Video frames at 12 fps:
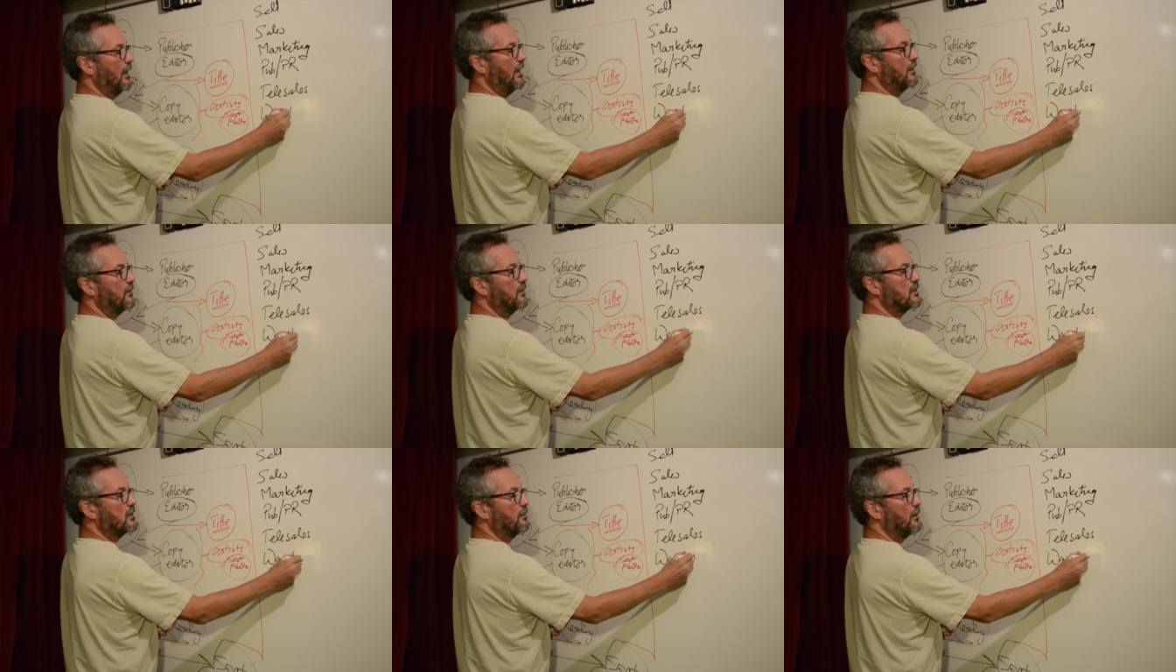
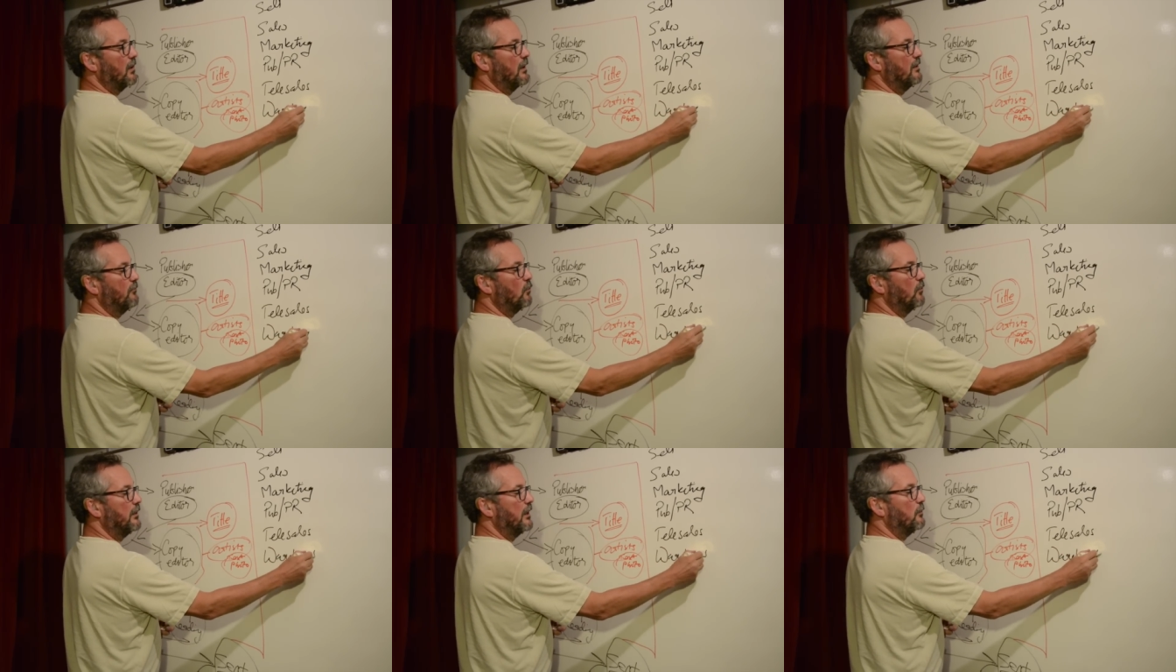and the supply of
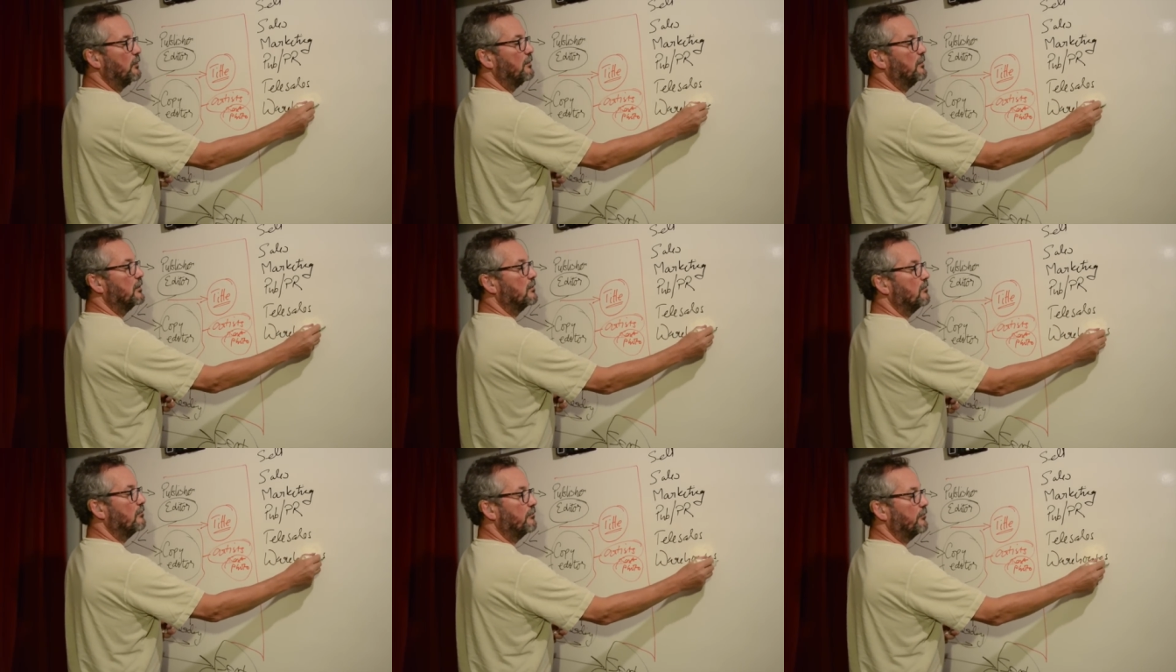all the
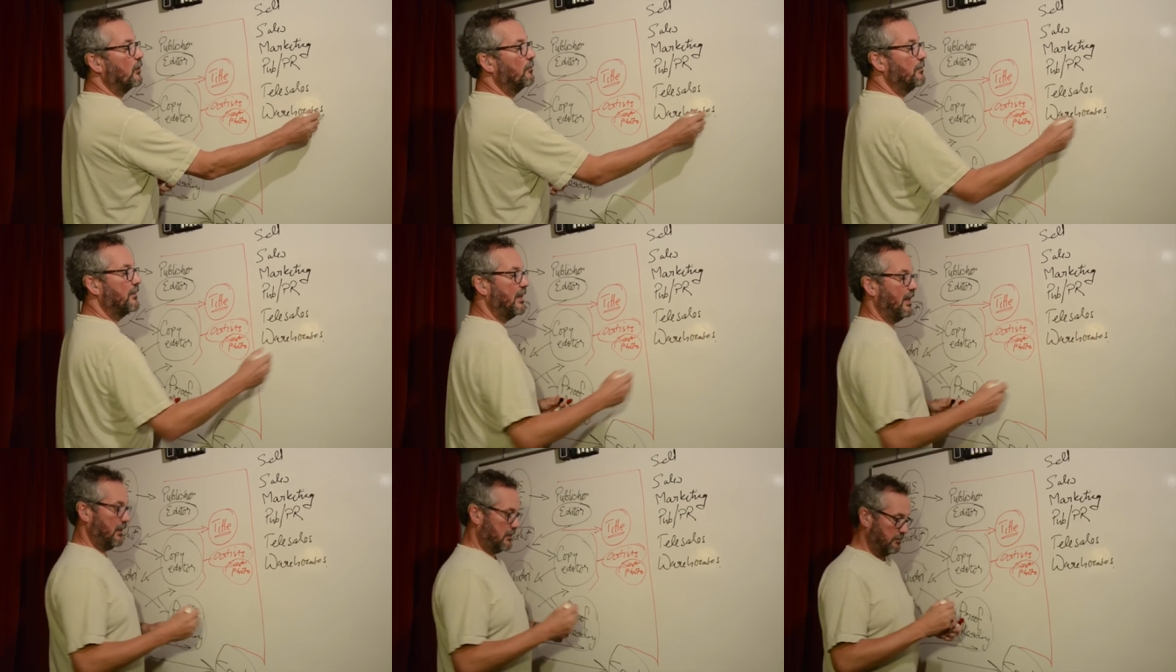equipment from
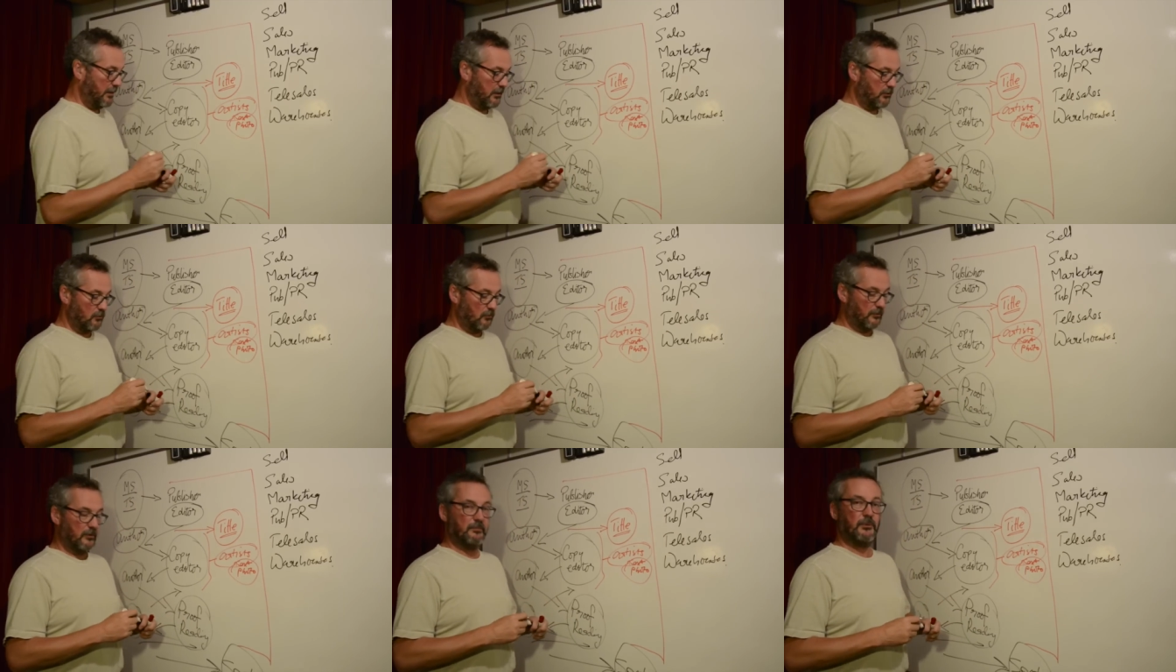there to make
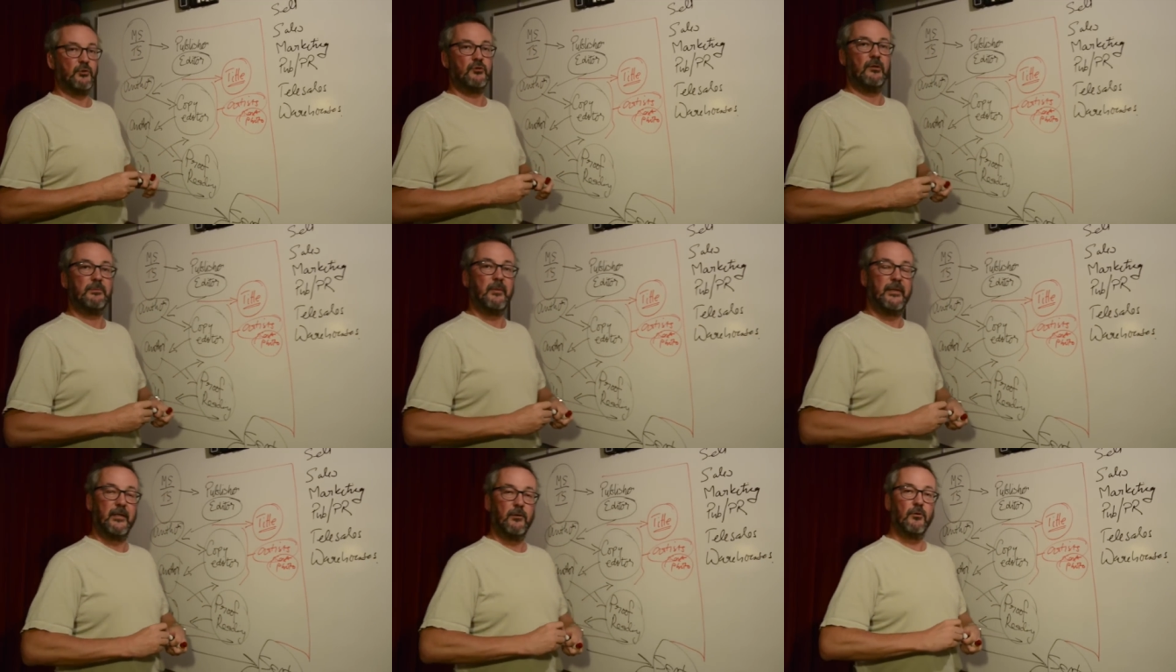sure that the
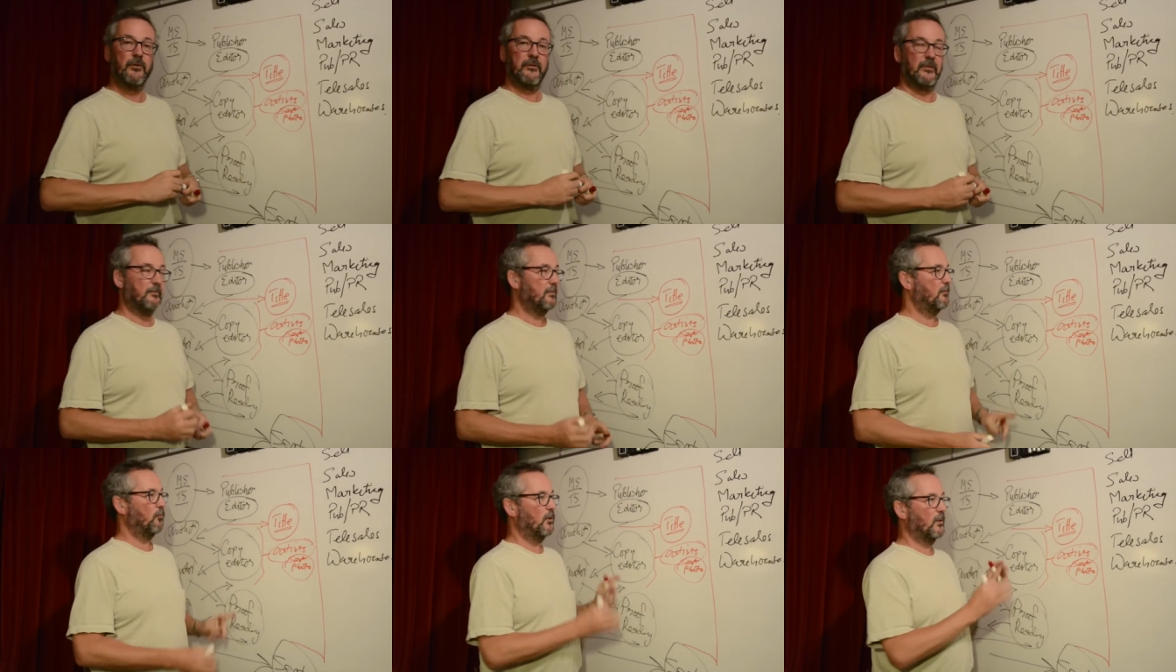bookshops, when they order
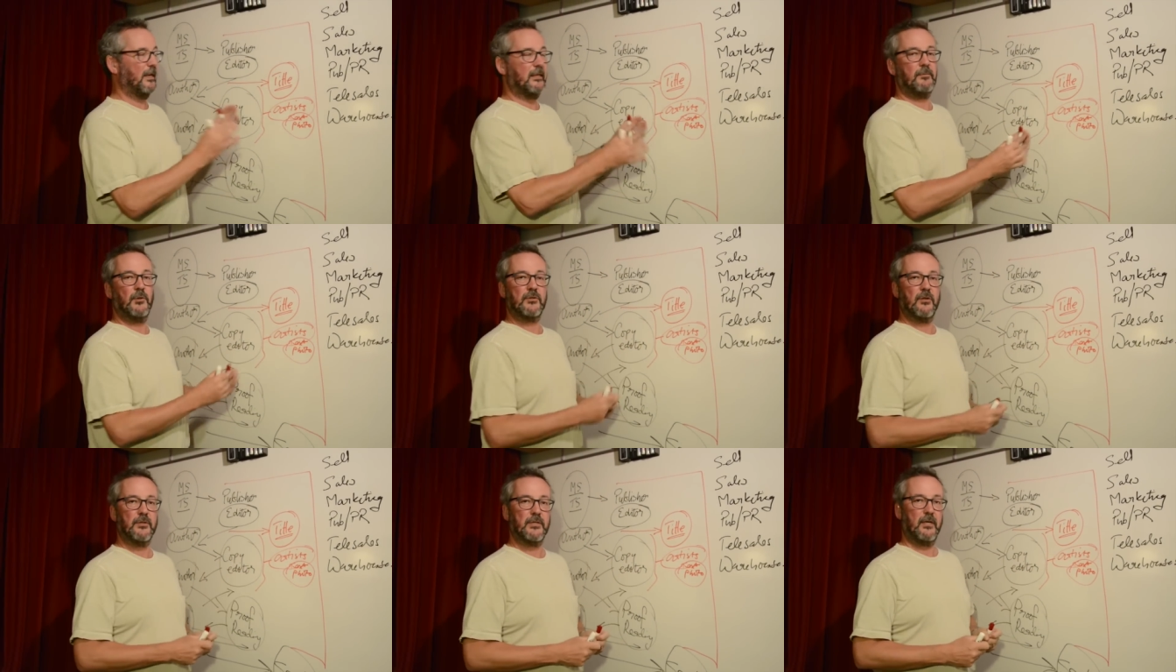them, will get the
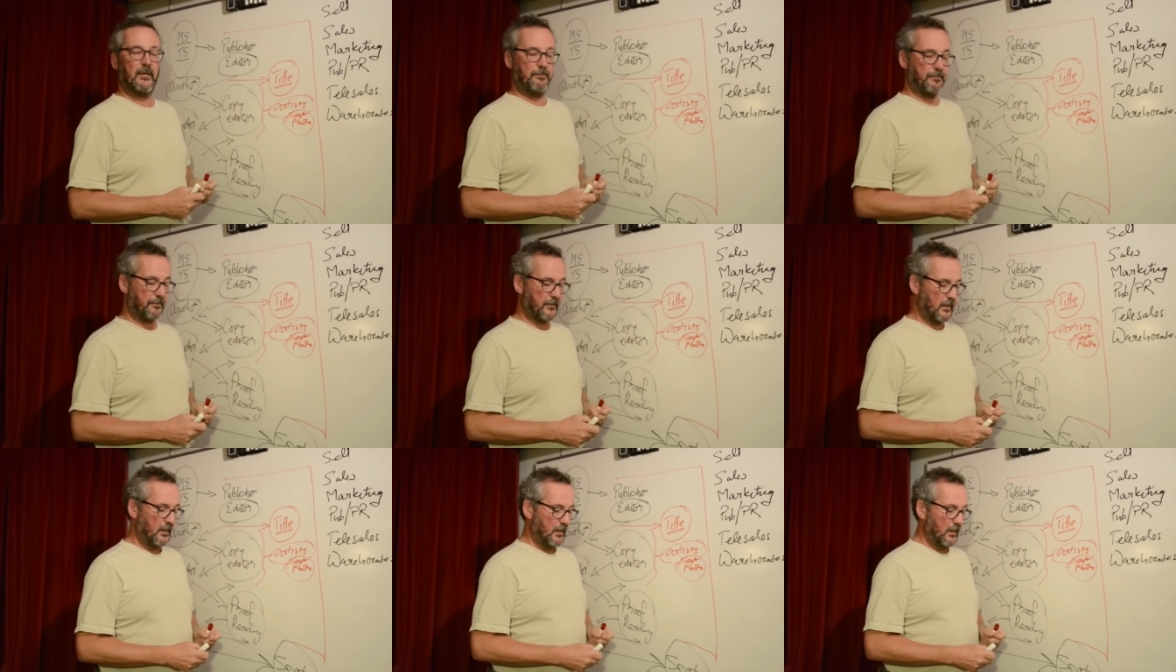books on time.
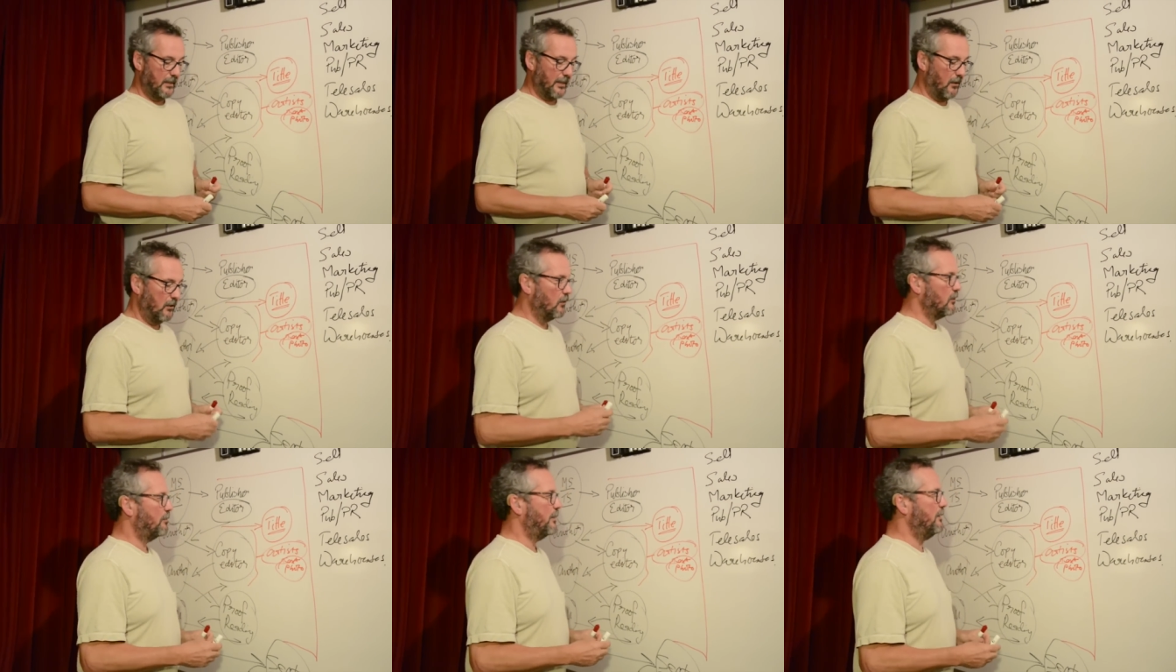Now, a
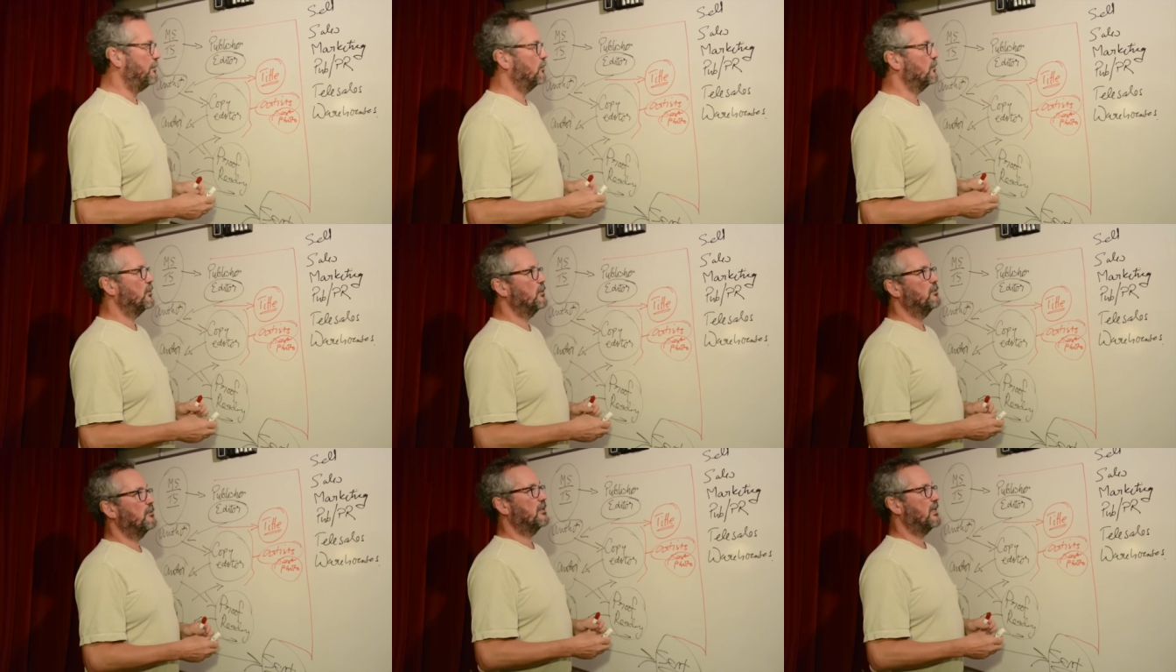lot of people
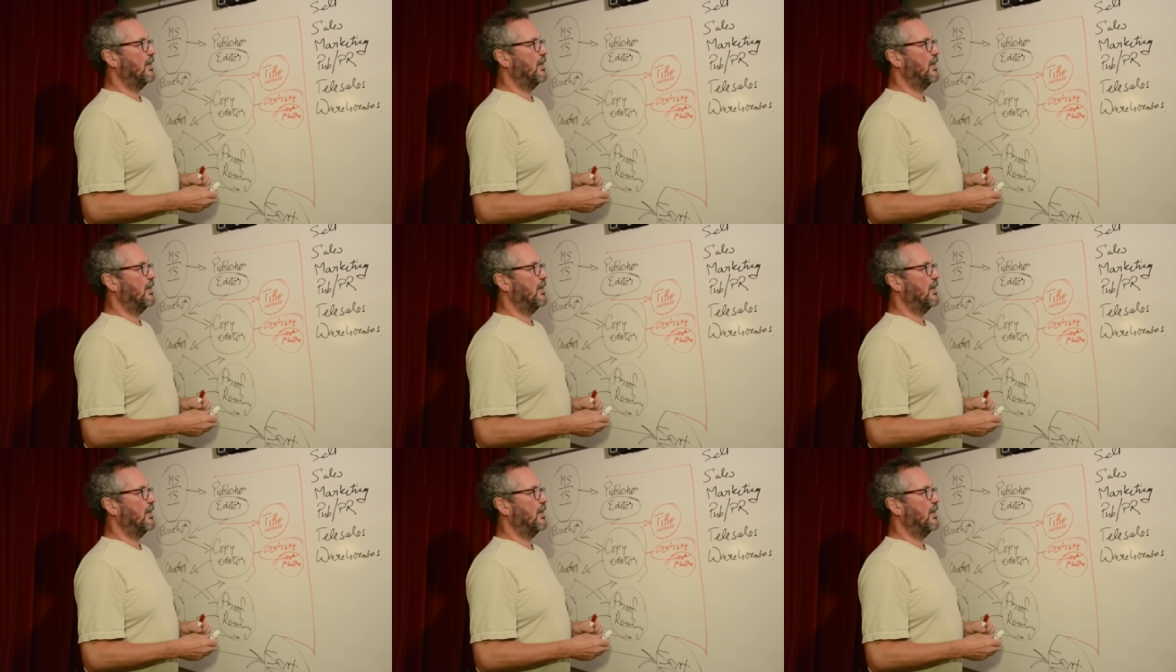do